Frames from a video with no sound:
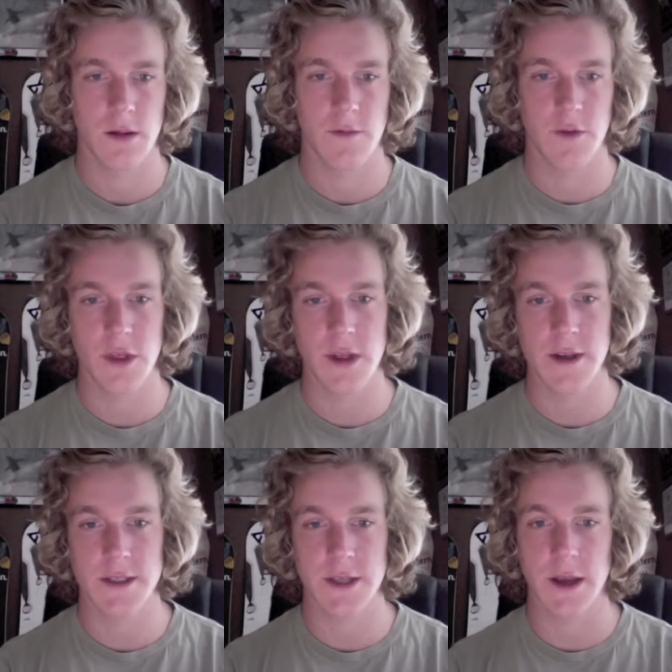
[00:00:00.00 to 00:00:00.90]
For their
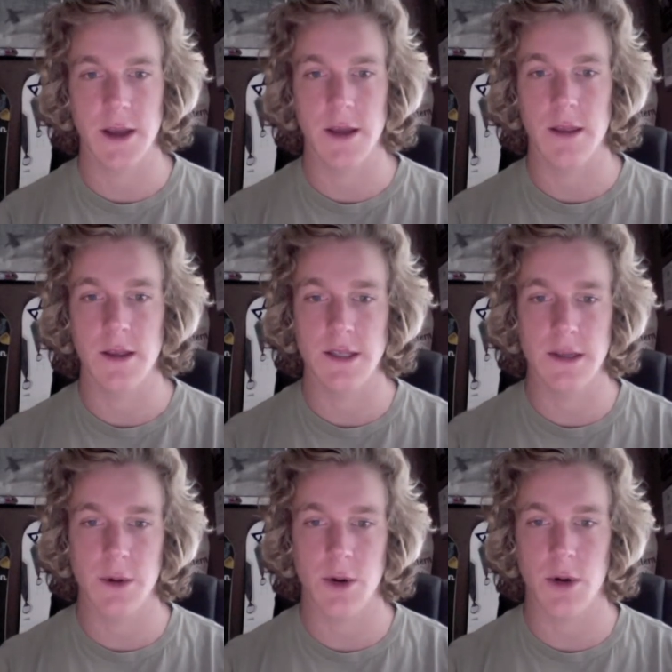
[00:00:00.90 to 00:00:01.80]
study, the
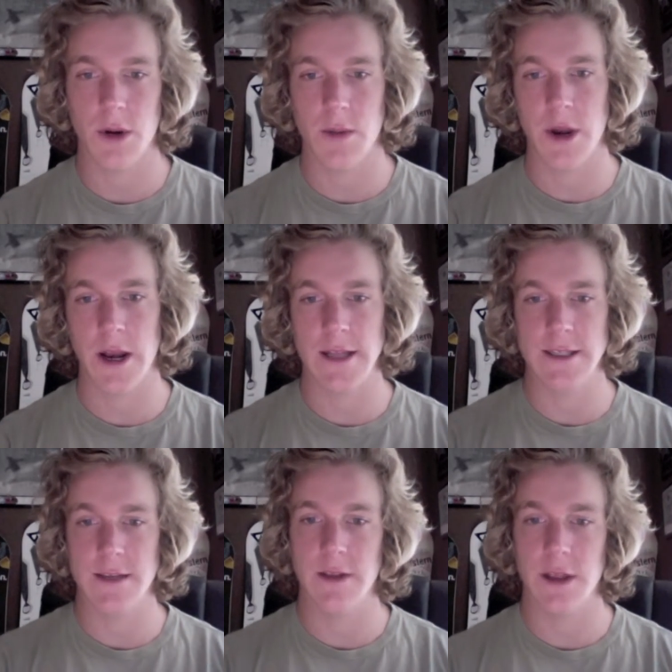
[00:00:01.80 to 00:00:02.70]
team recorded brain
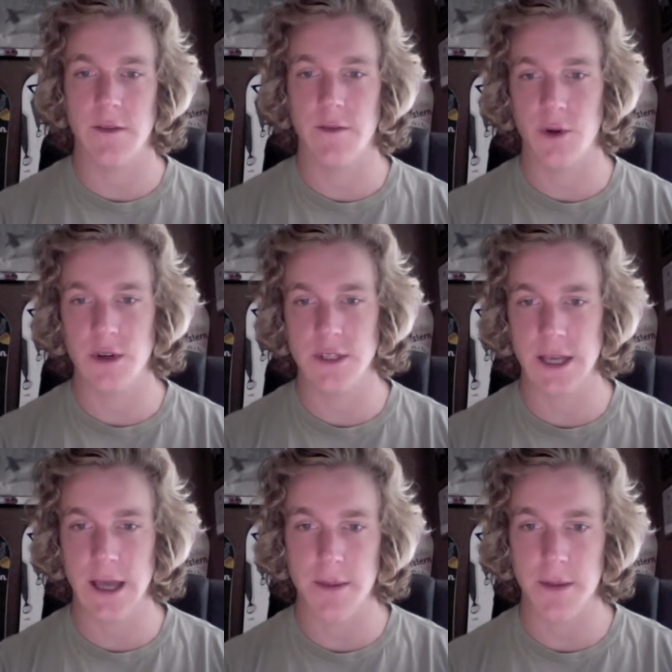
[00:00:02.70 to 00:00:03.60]
activity in
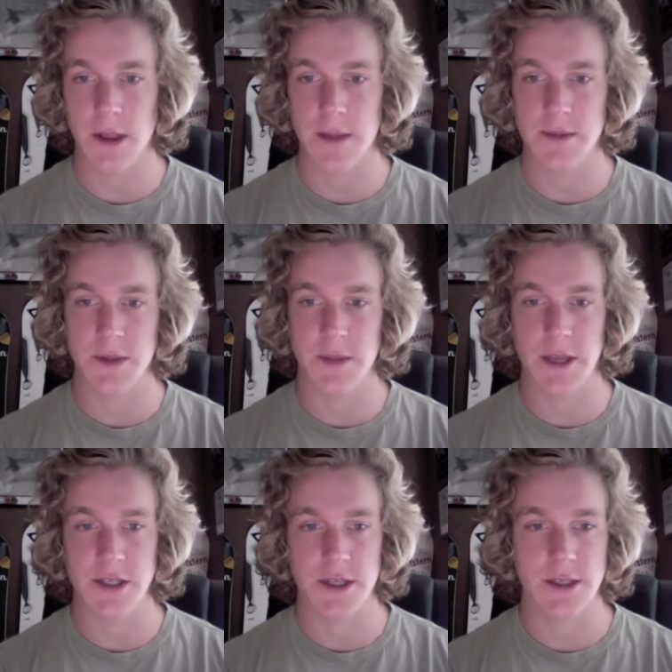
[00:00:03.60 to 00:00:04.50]
14 epilepsy
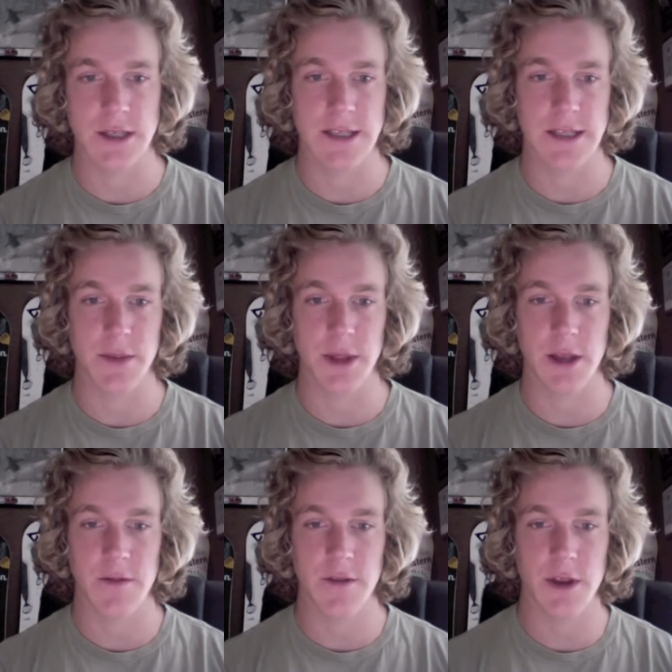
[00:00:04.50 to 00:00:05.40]
patients as they played
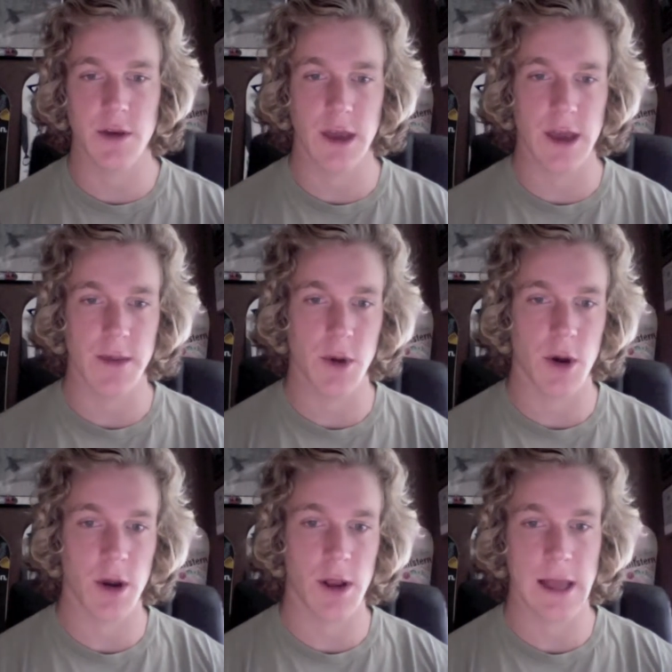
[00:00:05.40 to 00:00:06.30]
a video game
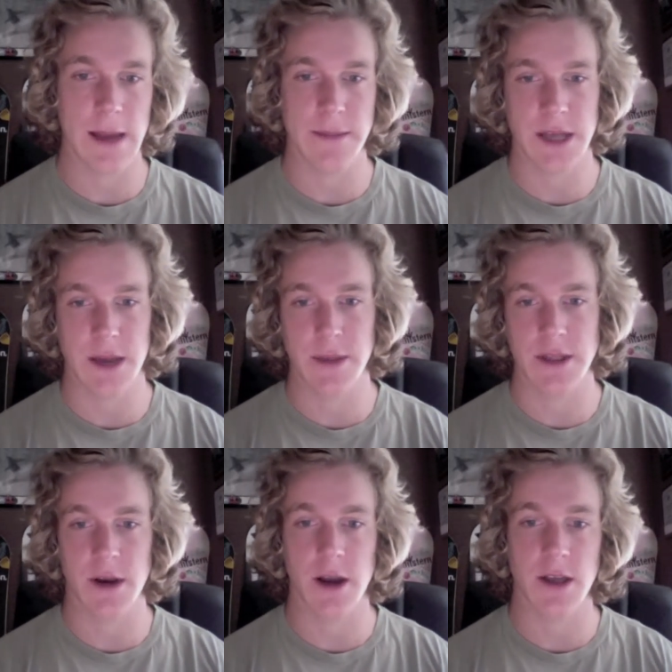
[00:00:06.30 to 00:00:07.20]
on a laptop at
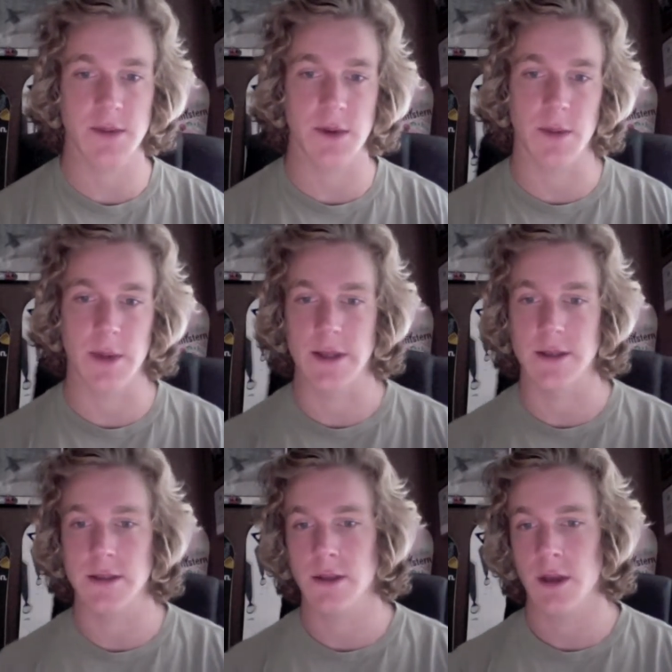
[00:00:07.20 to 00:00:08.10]
their hospital
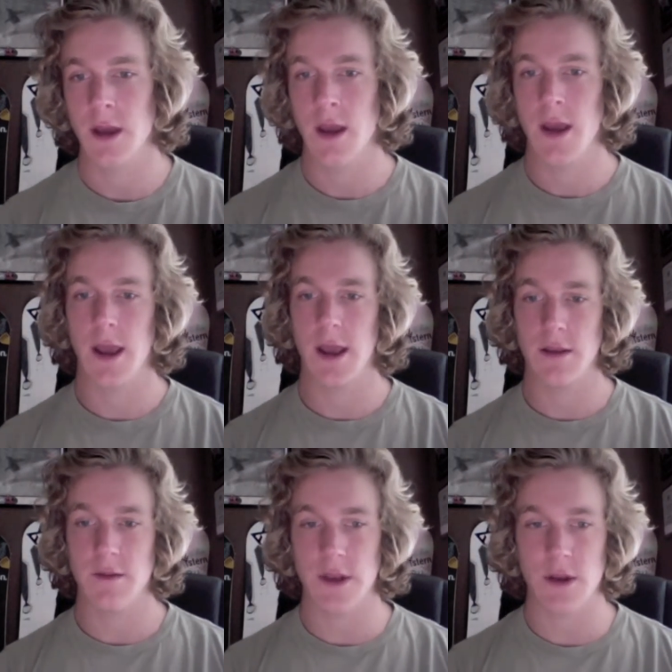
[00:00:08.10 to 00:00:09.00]
beds. In
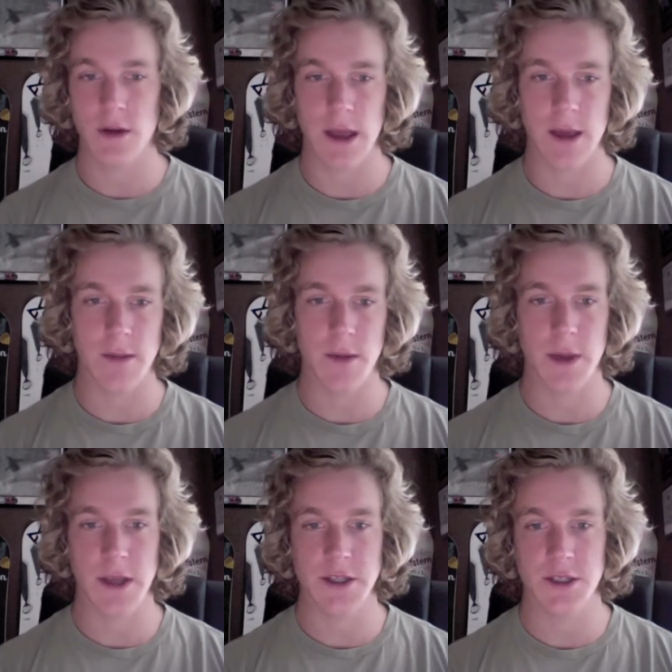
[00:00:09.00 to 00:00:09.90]
the video game, the
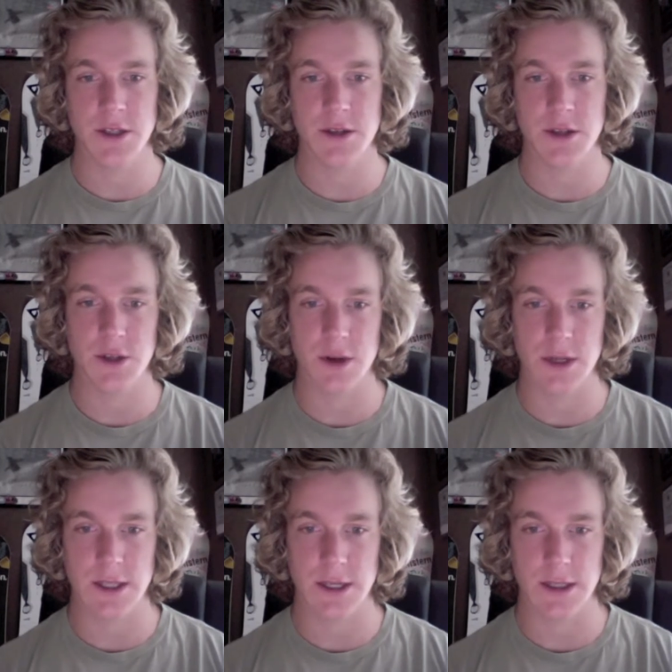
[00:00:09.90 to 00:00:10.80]
patients used a
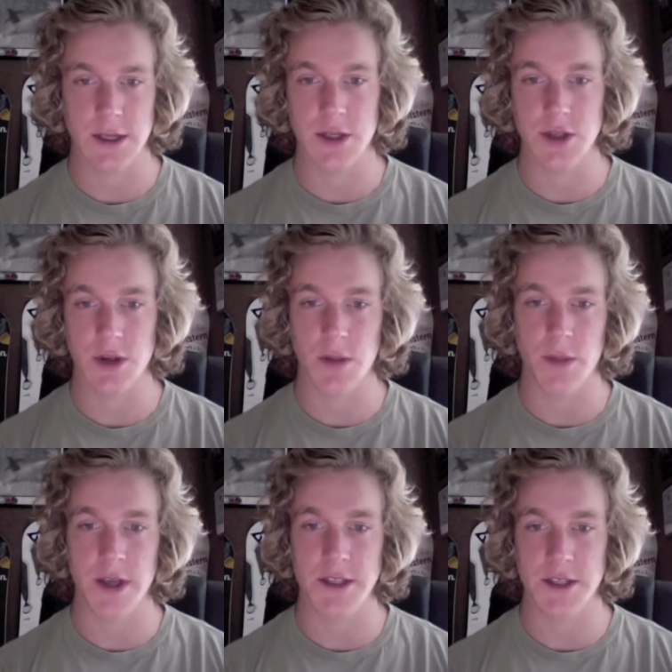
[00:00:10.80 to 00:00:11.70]
joystick to control a
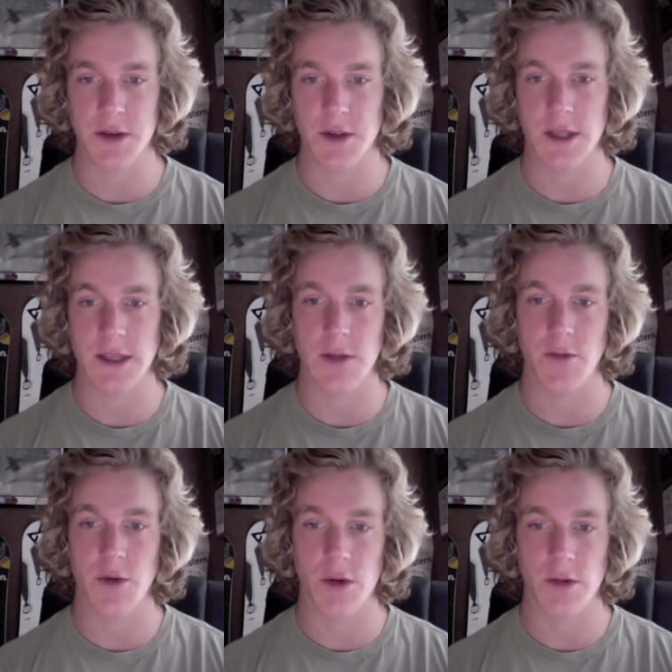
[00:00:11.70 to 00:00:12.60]
bicycle that they
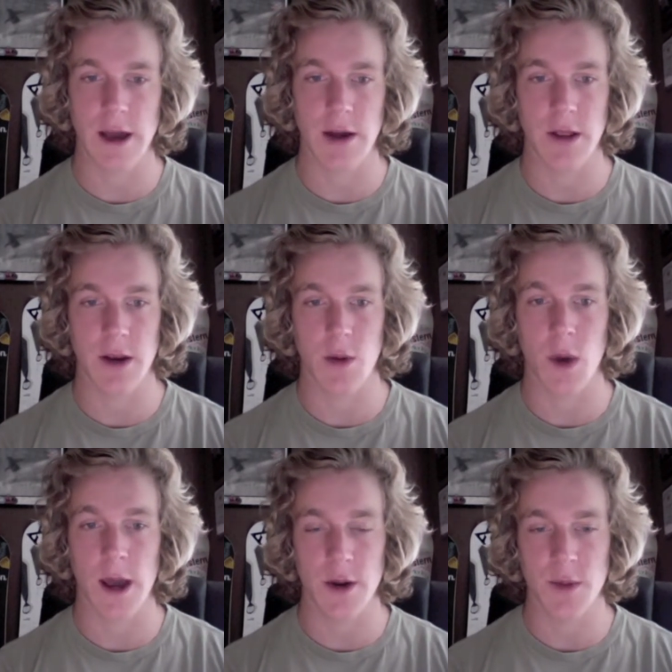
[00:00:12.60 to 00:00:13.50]
rode around in a
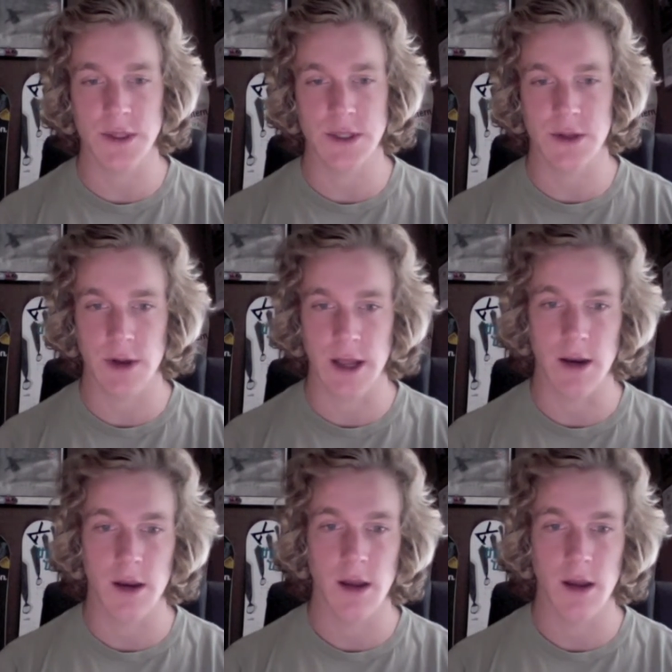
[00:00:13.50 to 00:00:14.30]
wide open terrain.